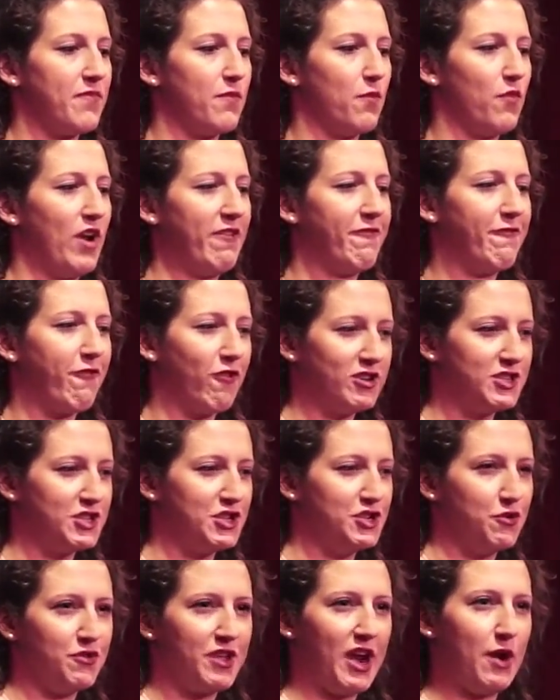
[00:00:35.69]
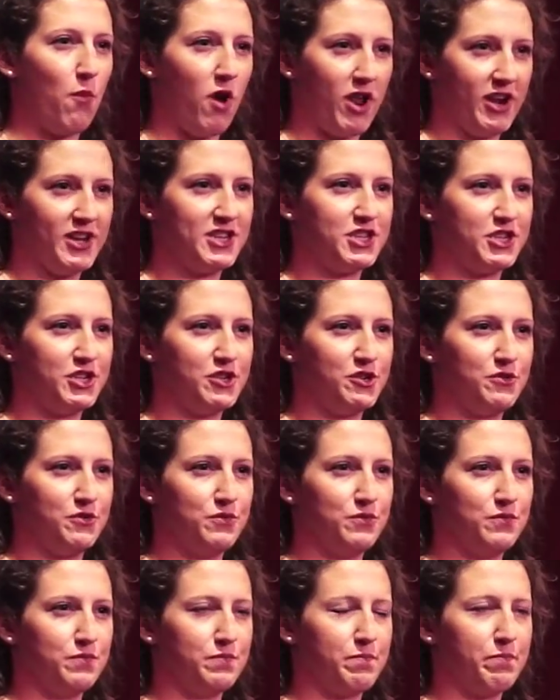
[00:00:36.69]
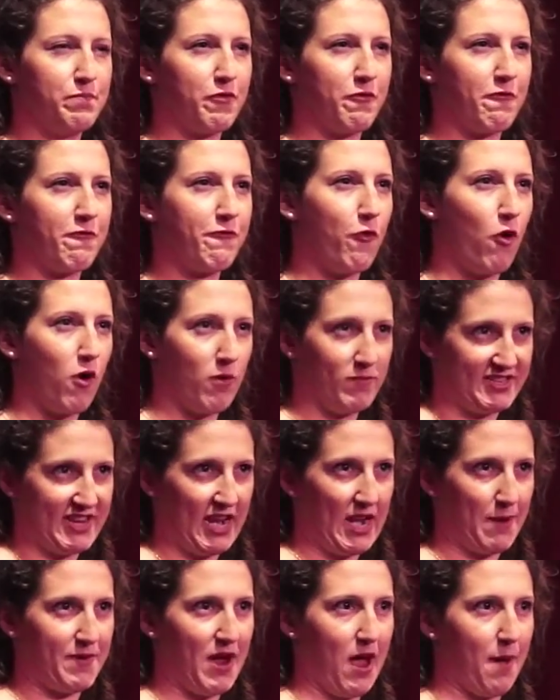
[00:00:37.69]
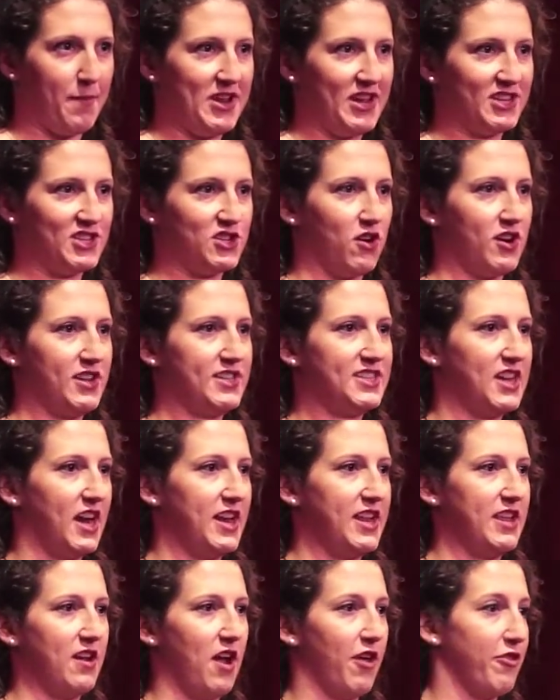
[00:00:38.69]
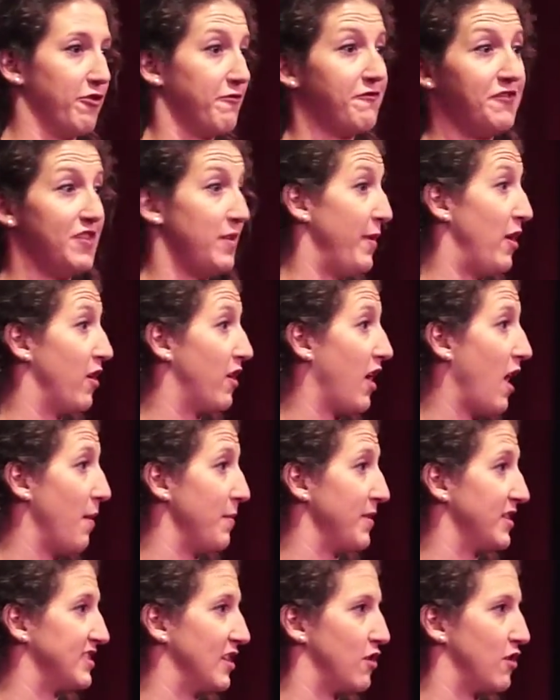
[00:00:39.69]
when I first knew that I wanted to perform stand-up comedy, I started studying other female comics.